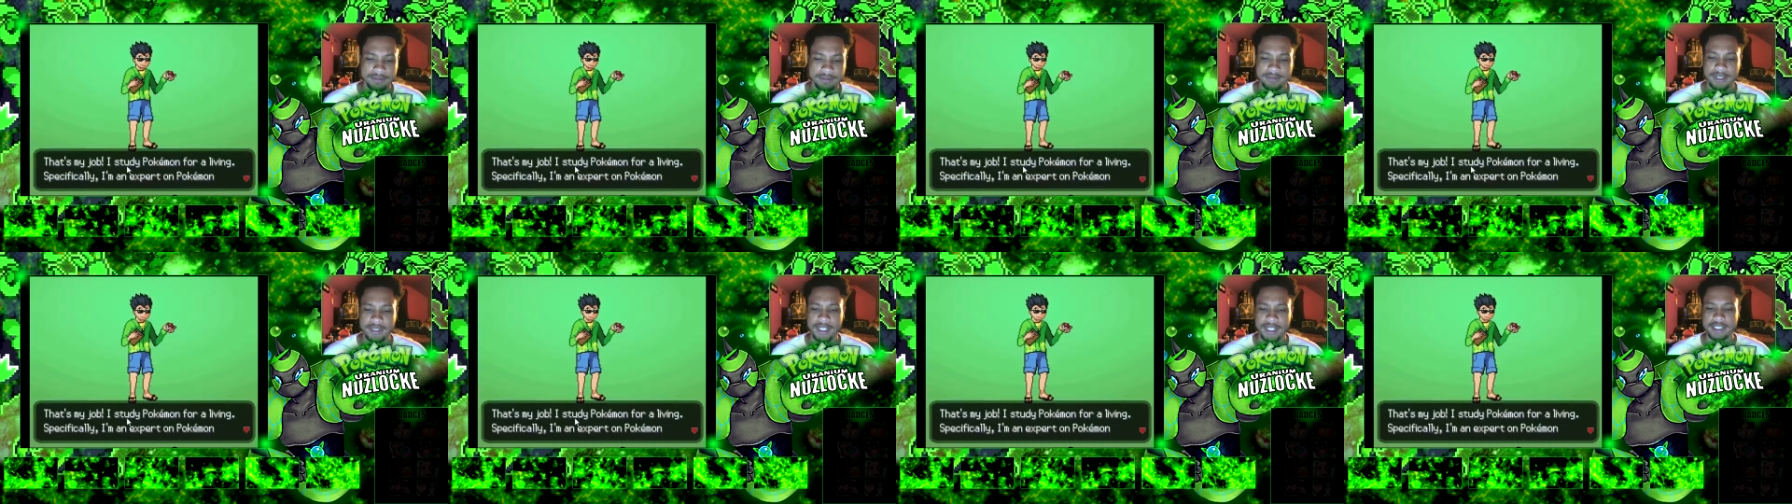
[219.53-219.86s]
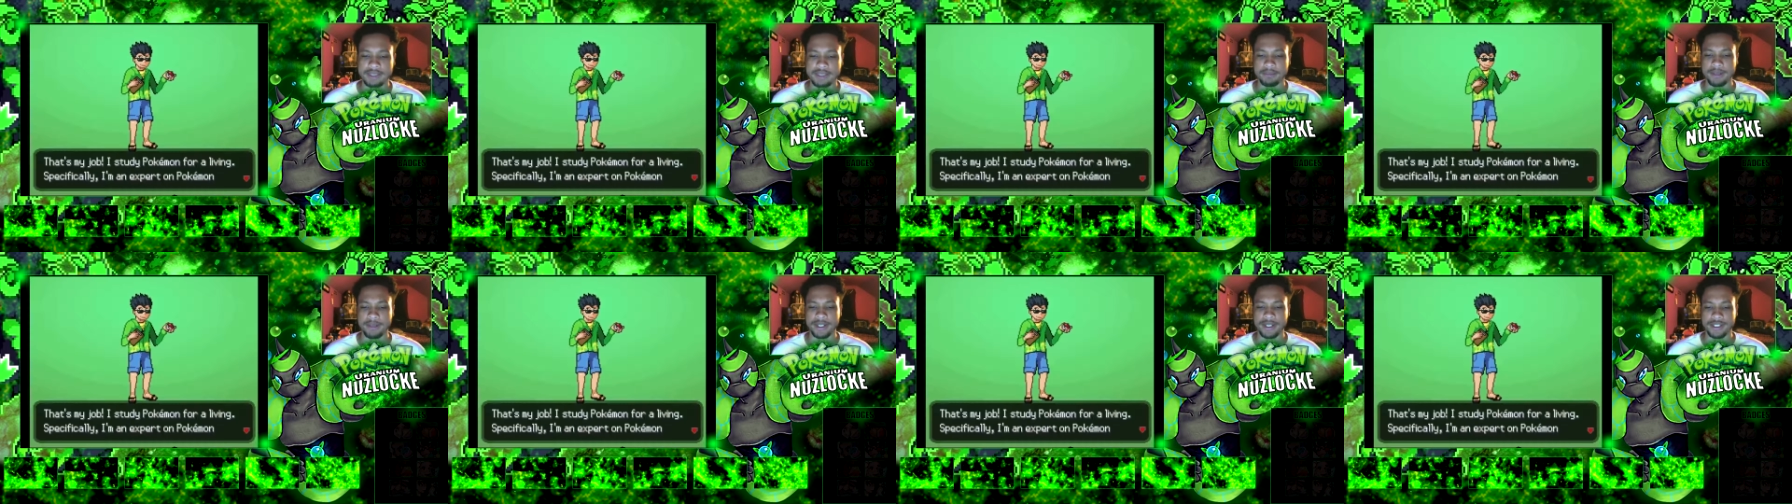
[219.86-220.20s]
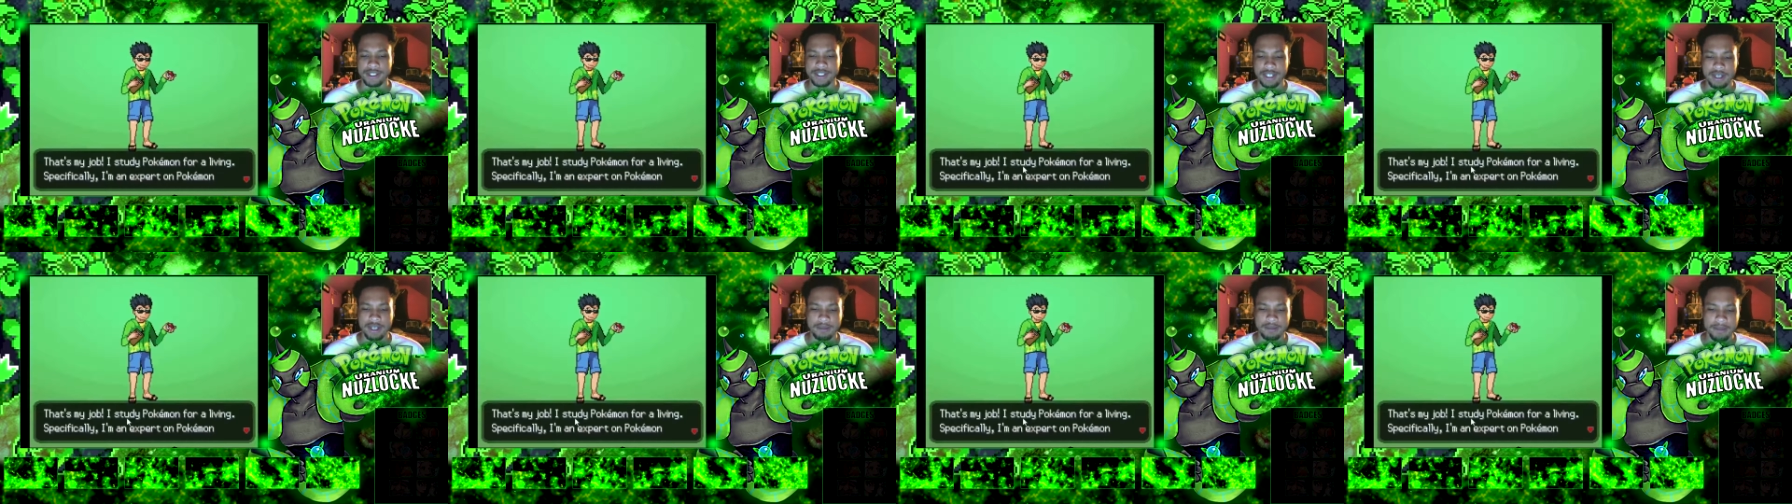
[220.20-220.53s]
That's my
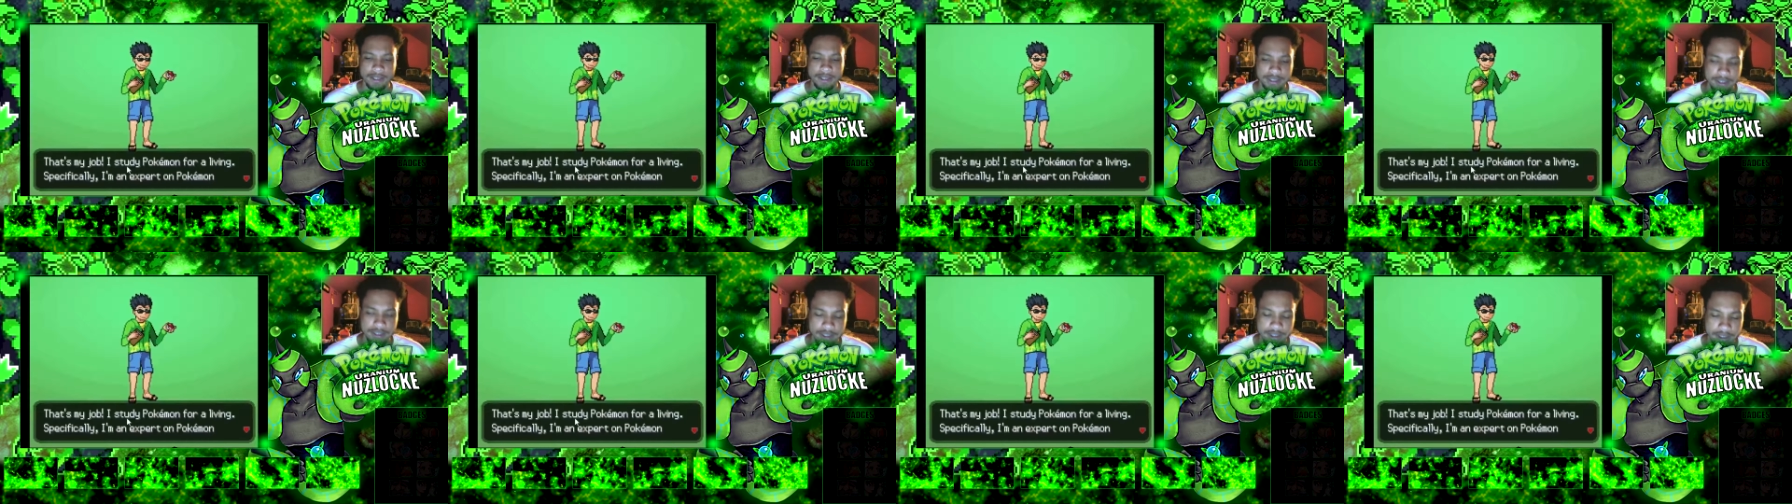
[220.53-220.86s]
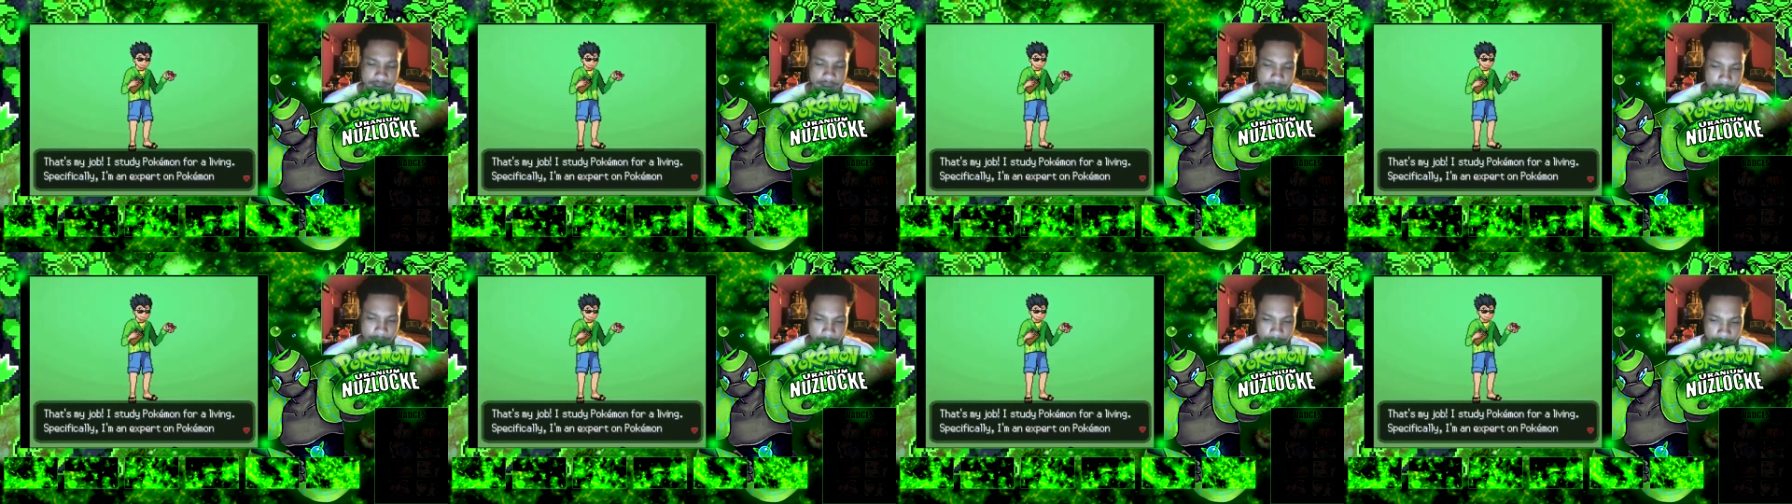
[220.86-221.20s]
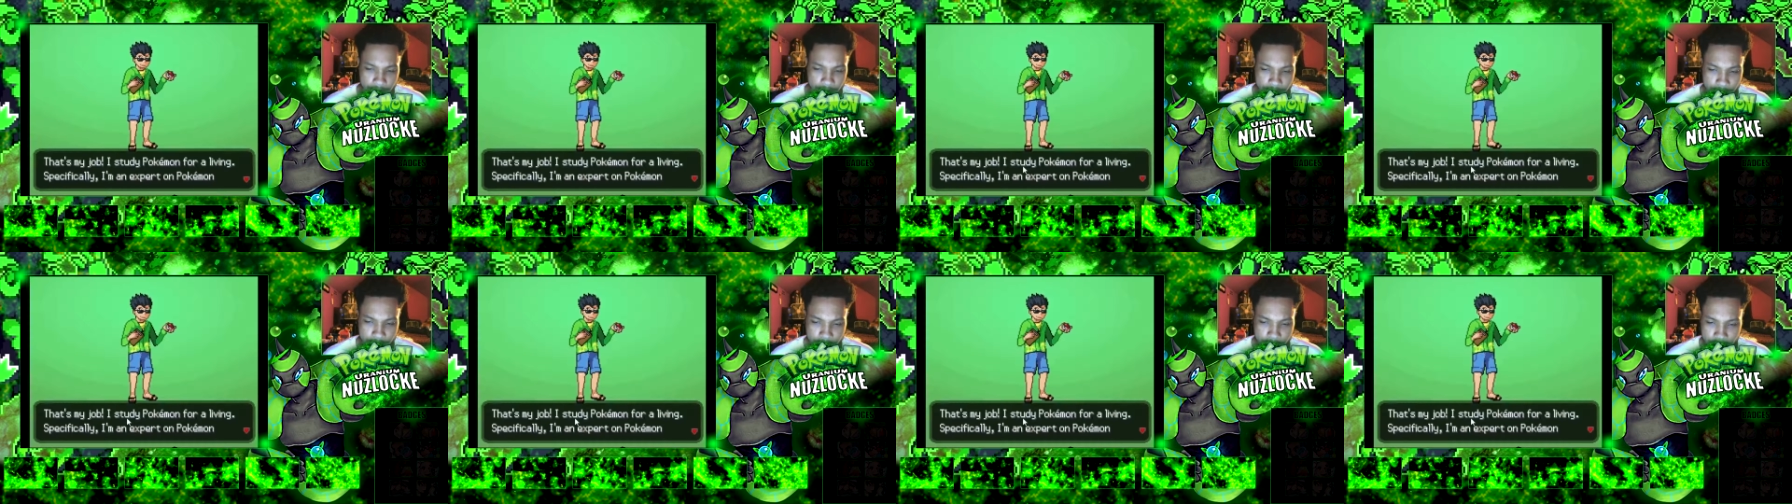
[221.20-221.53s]
job, I study
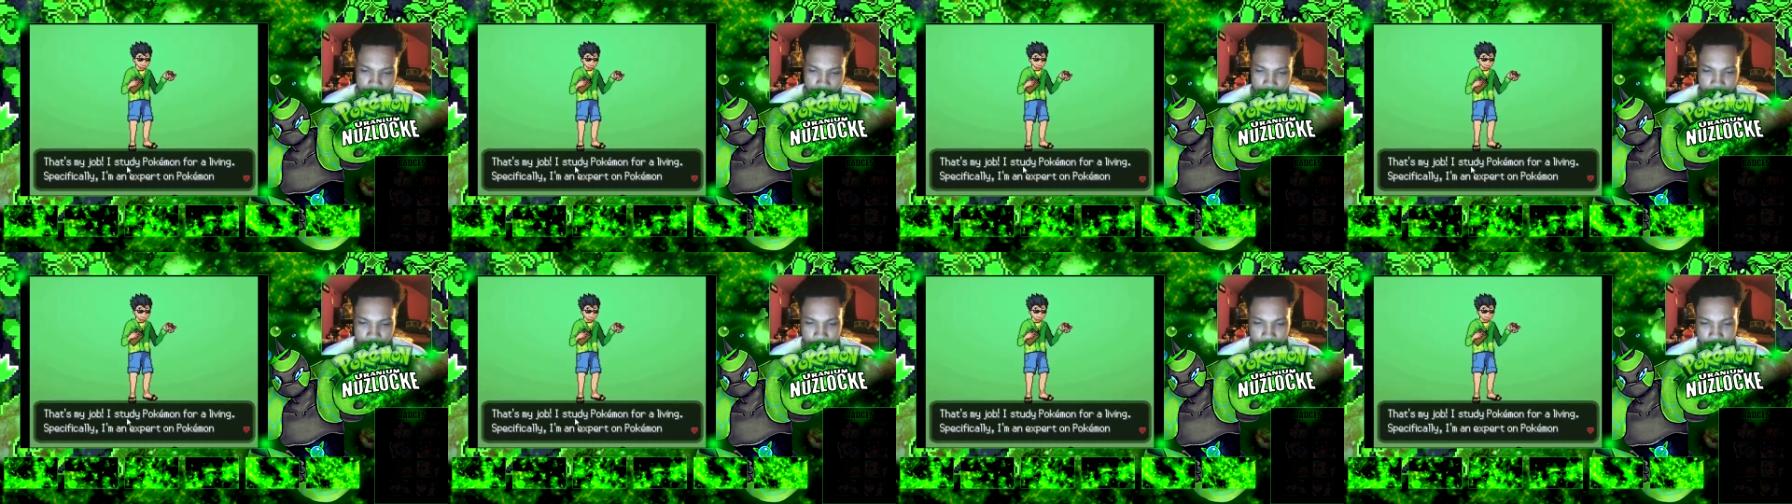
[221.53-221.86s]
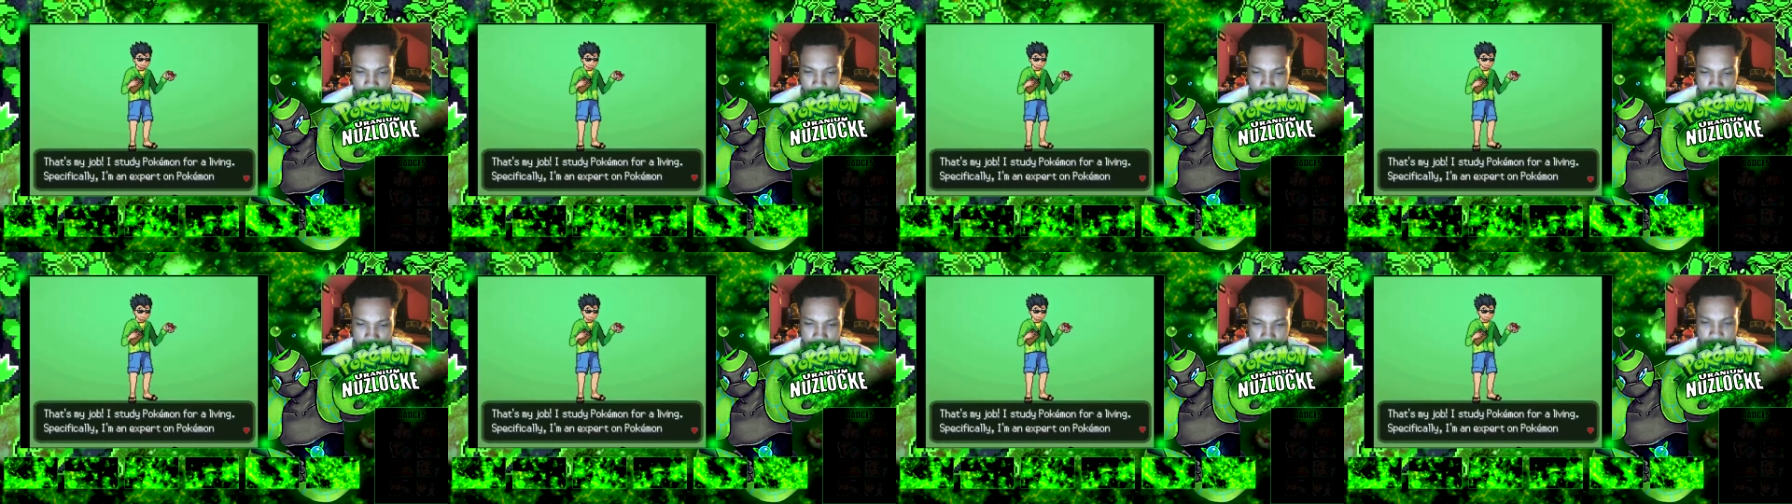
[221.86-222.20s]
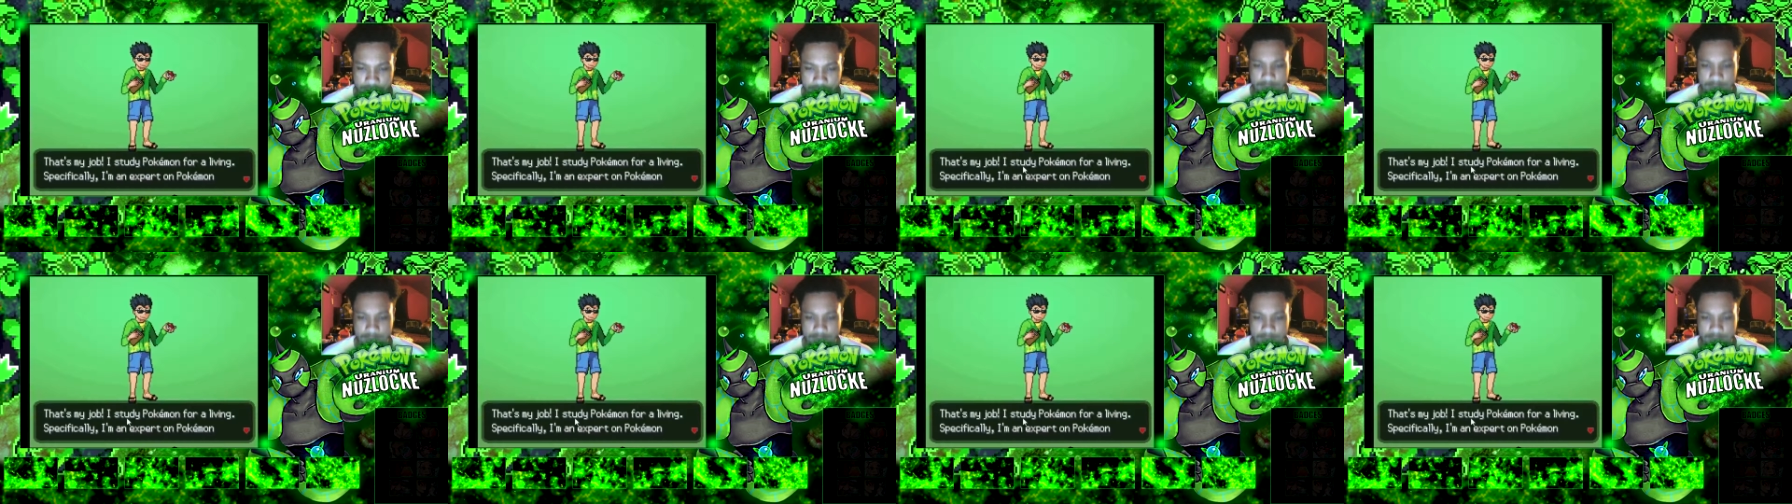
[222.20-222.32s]
Pokemon for a living.